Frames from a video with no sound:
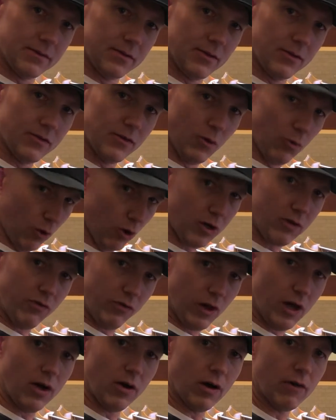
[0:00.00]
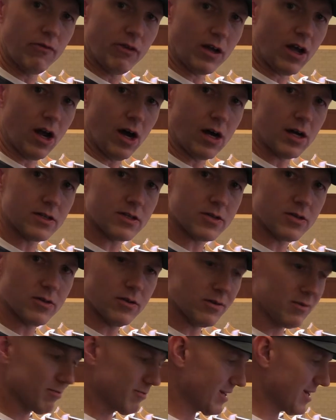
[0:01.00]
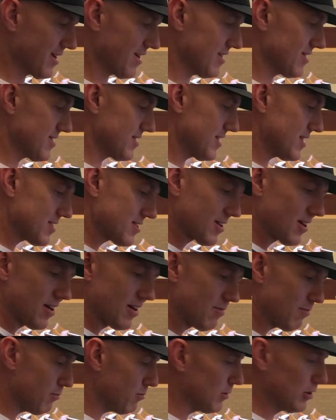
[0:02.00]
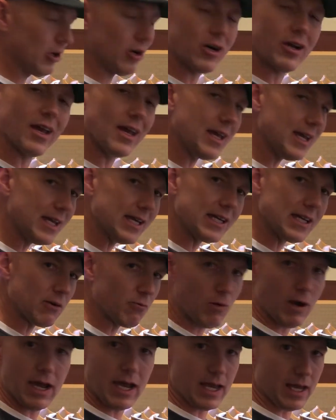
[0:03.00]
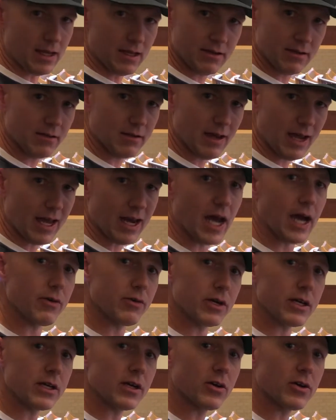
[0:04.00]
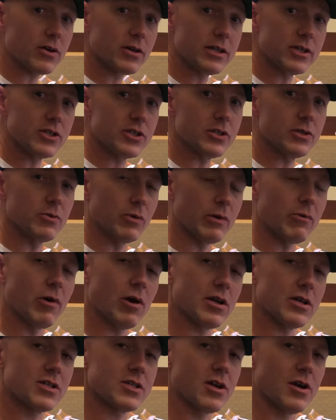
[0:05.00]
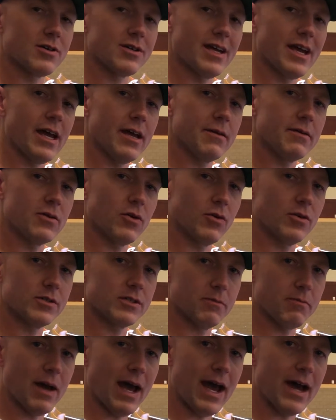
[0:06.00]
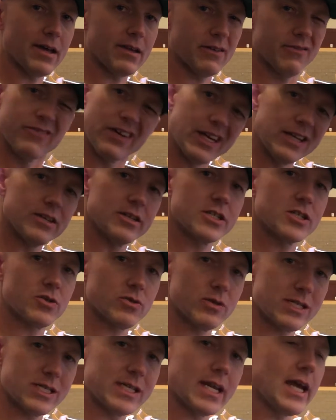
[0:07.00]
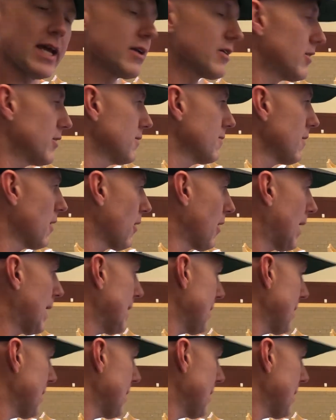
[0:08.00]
the workflow of the console because this can look any way. And I would encourage you, we want to start to head towards a path of industry standard, all right?